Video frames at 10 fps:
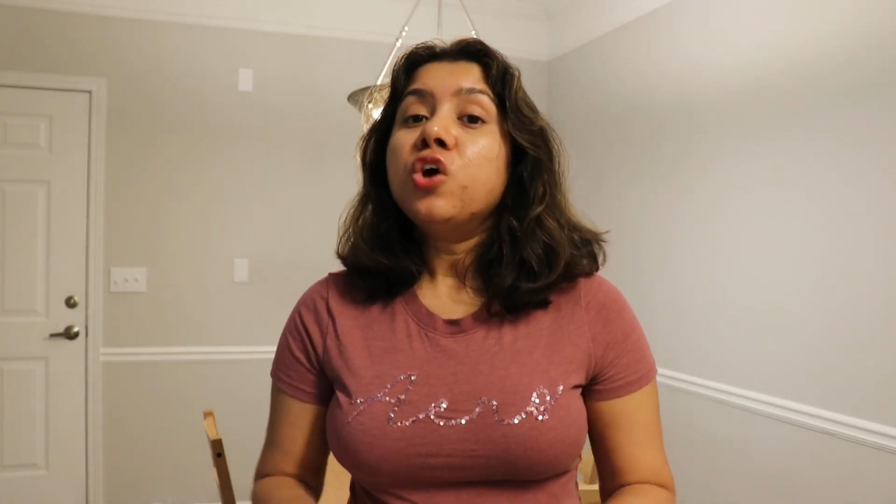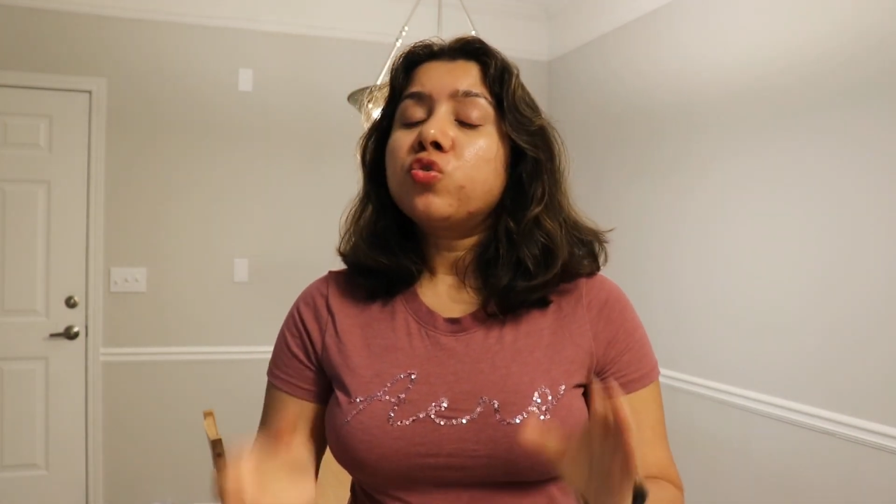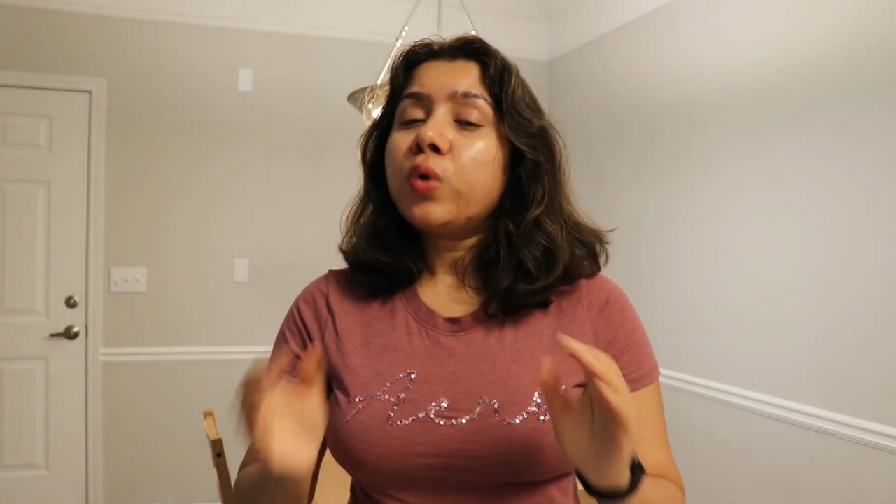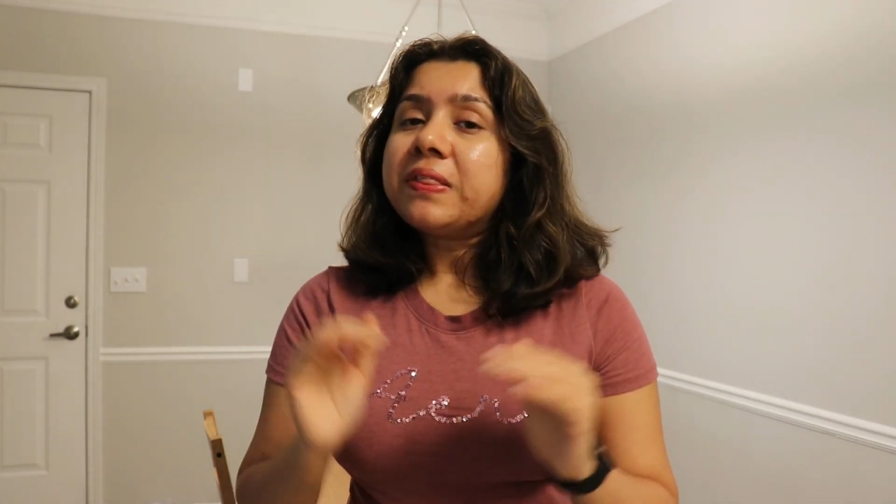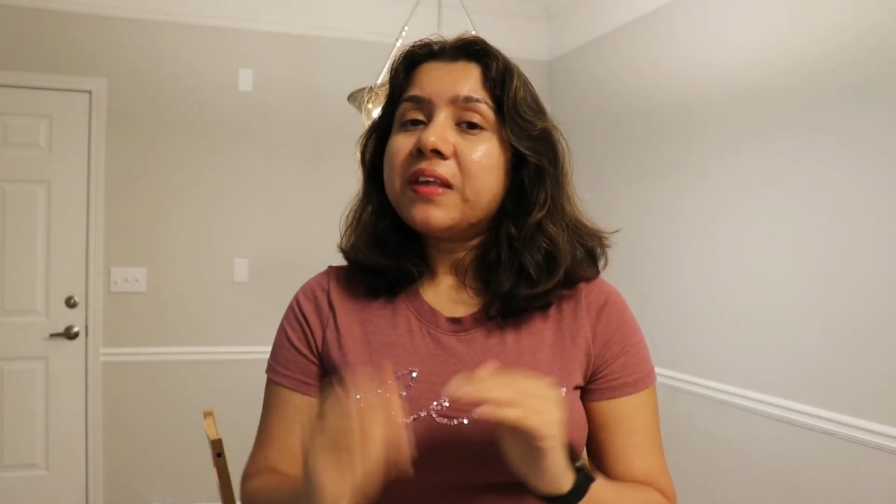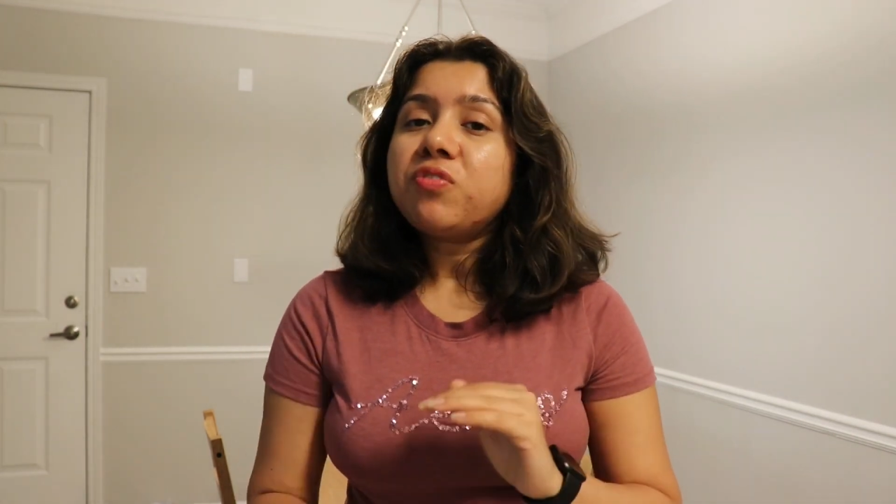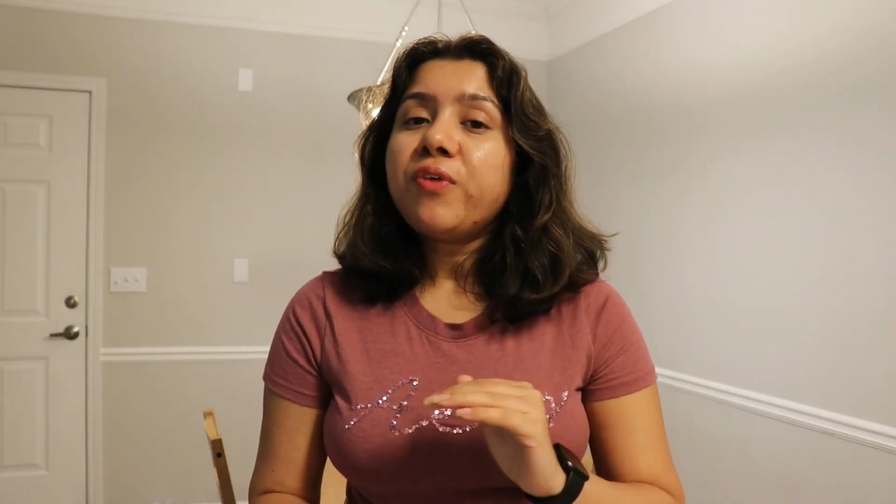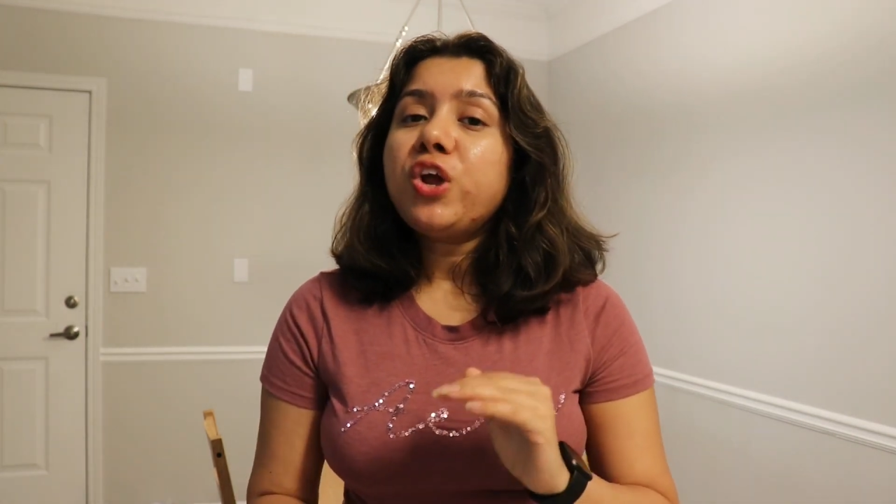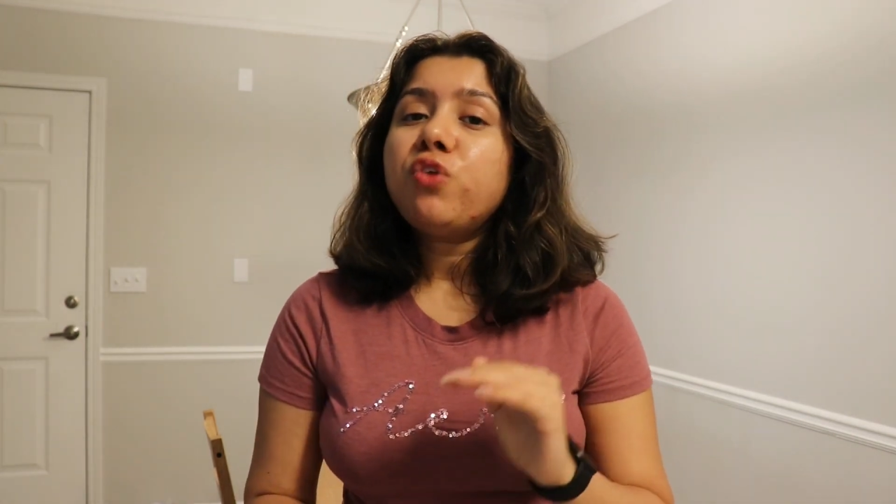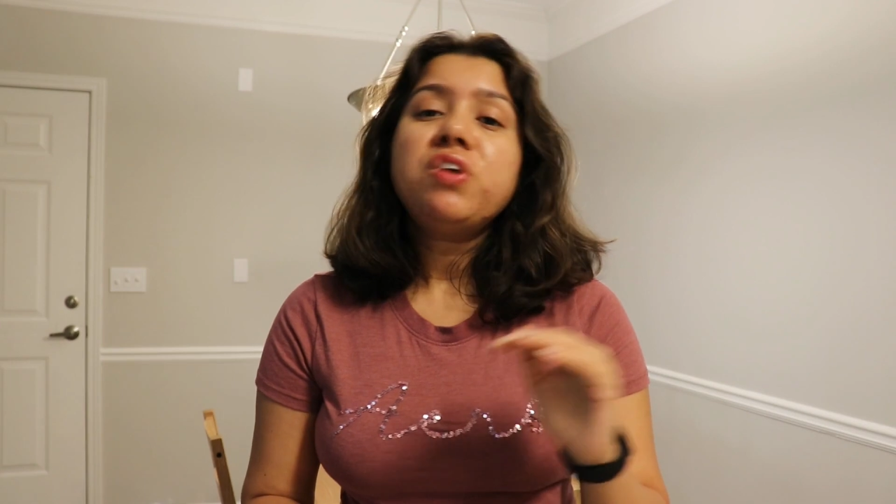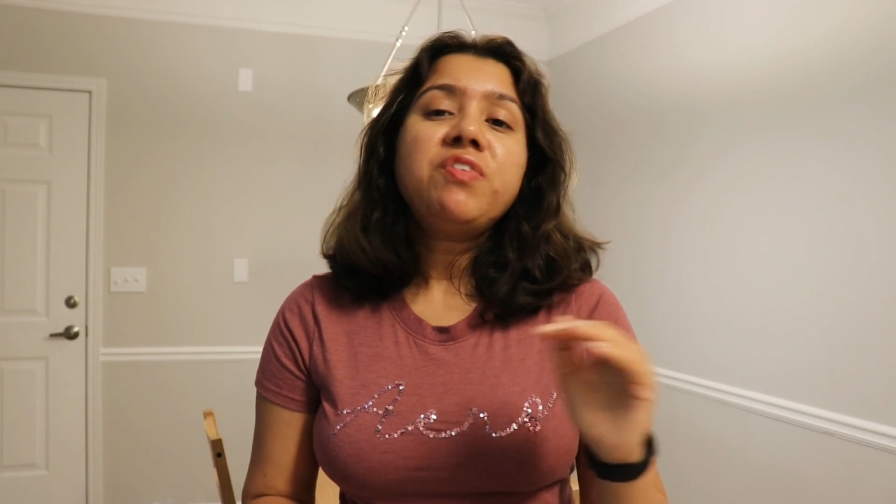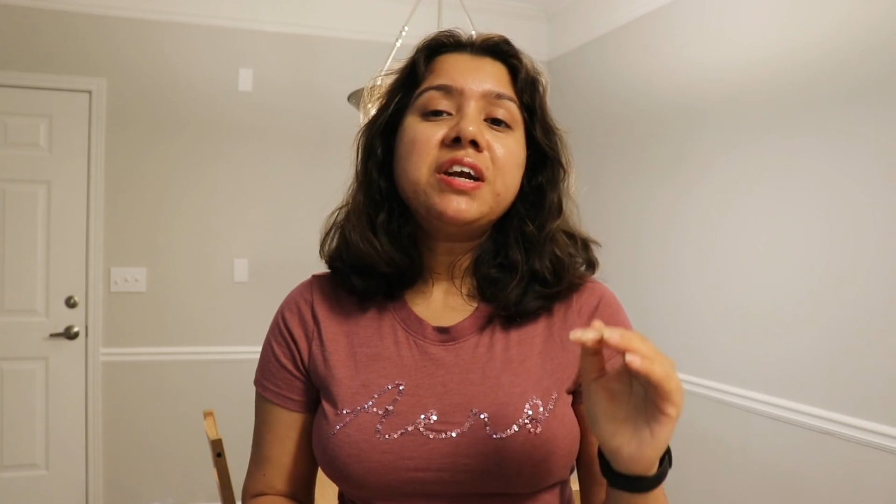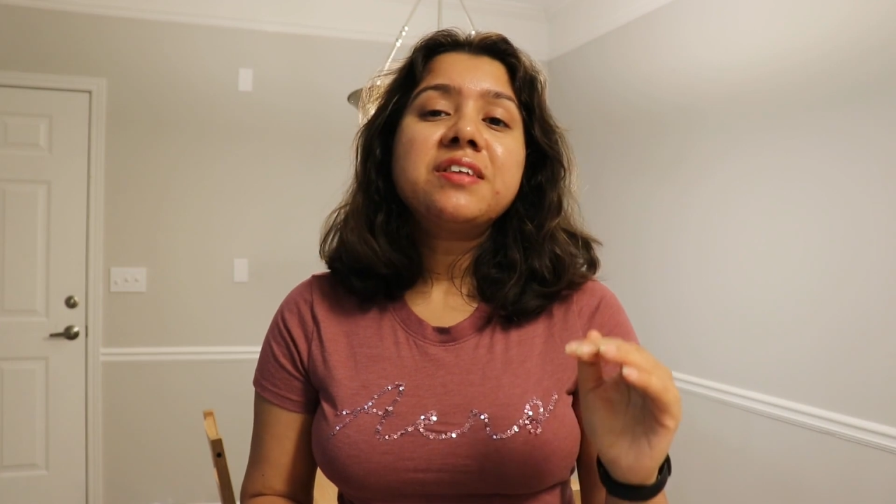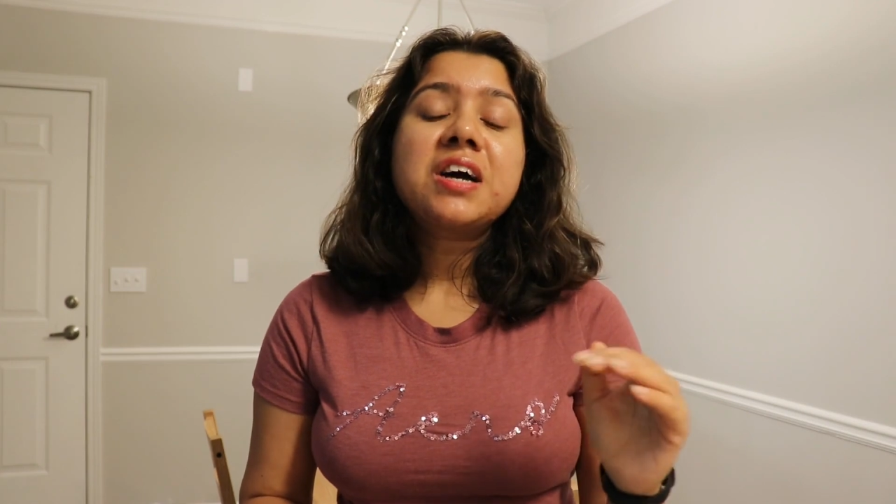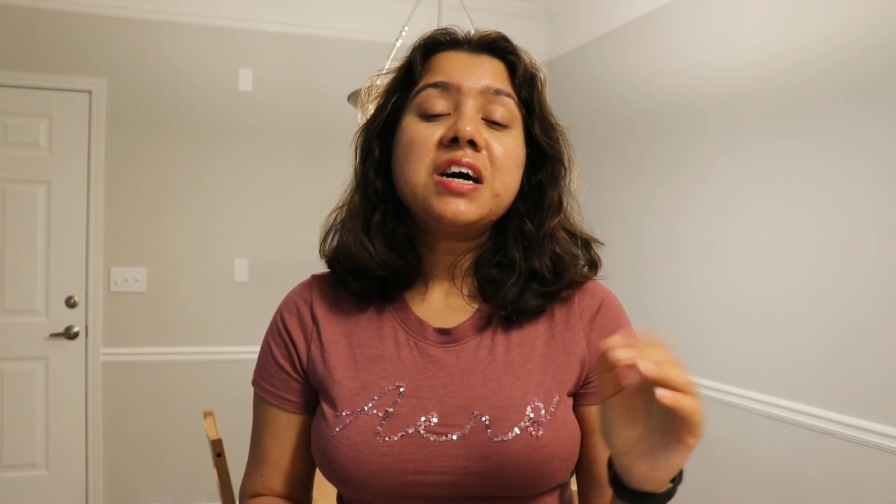So in this video, we
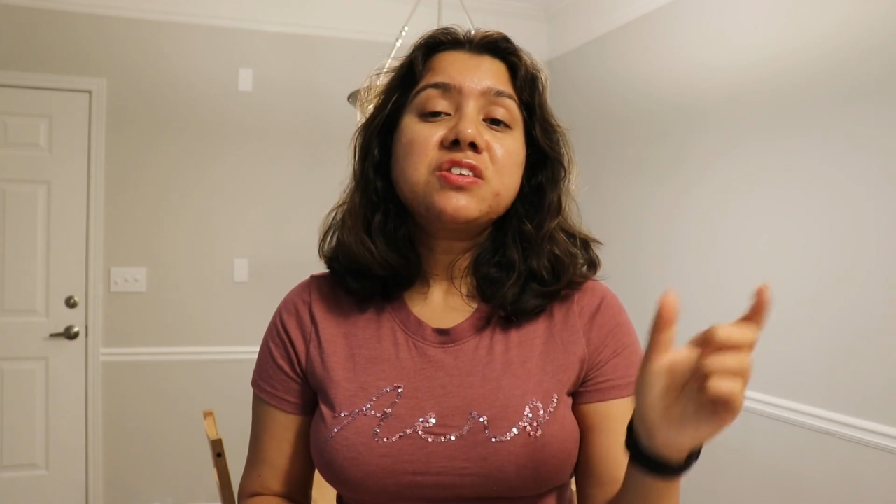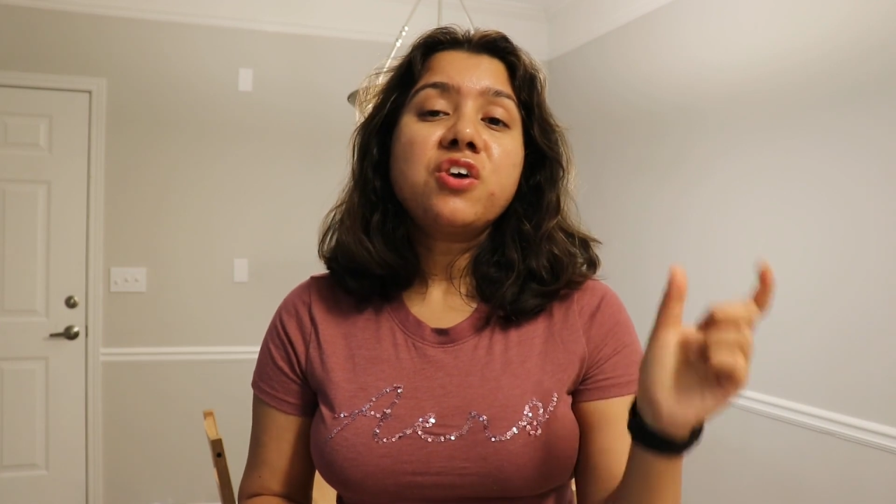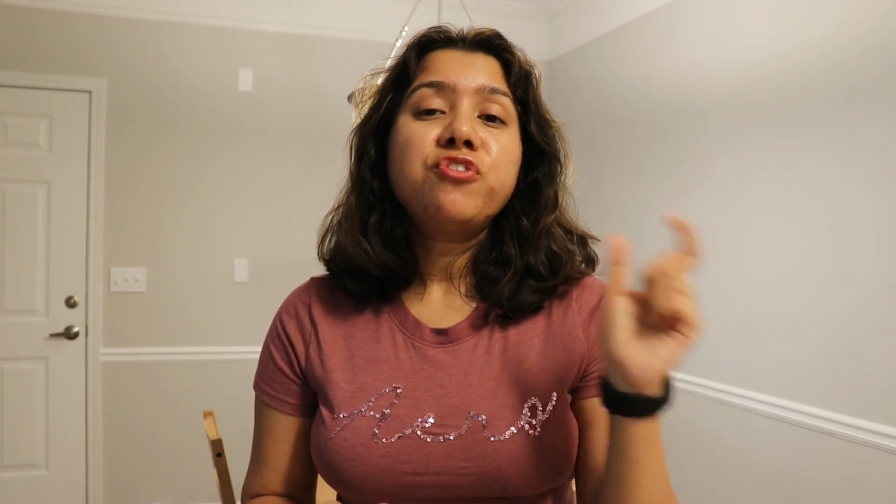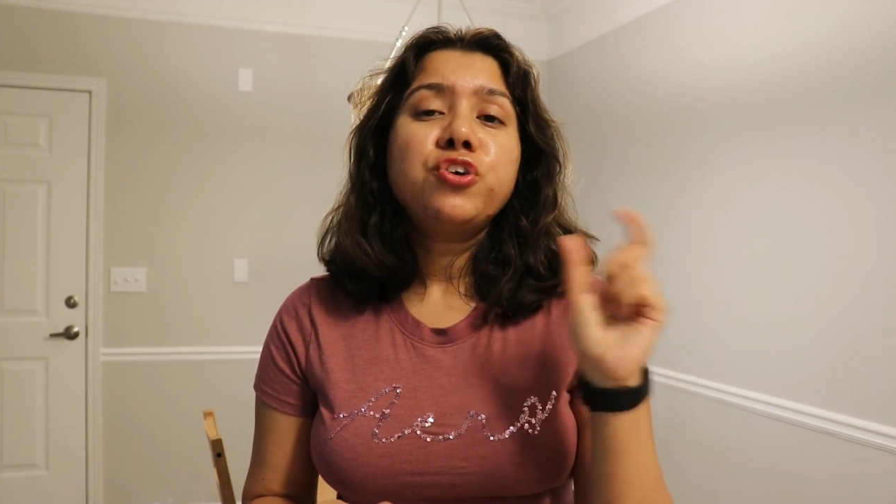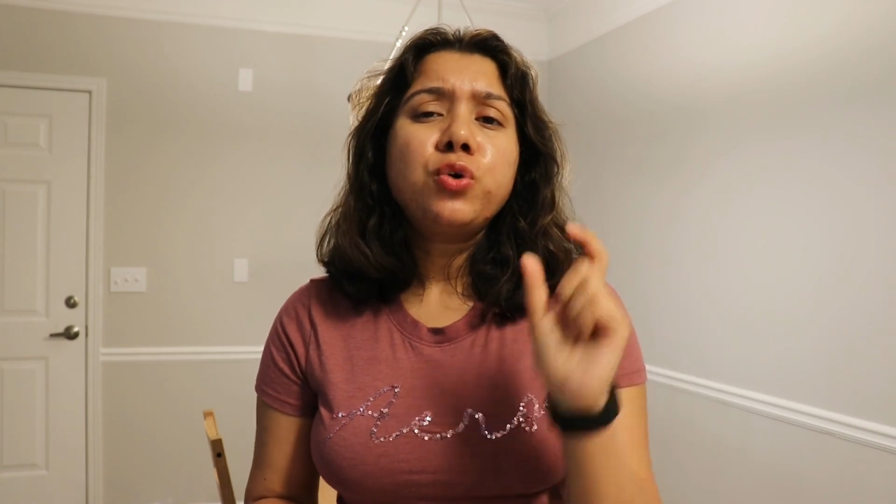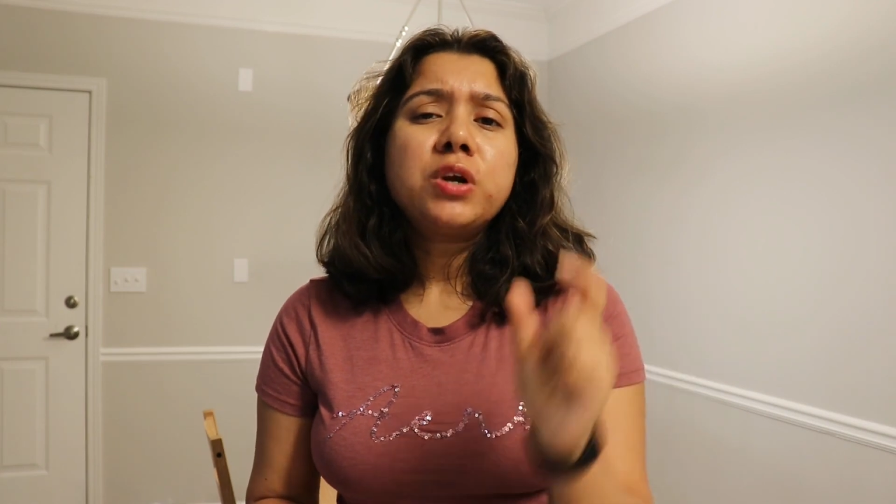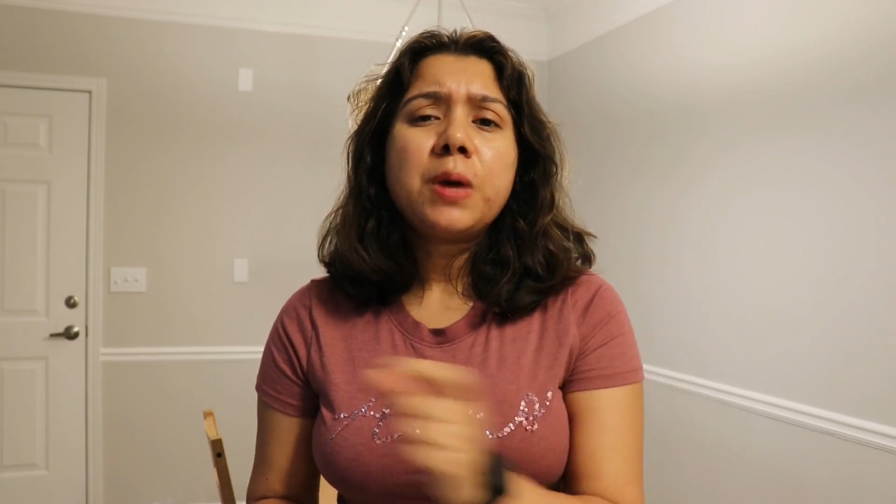will discuss a few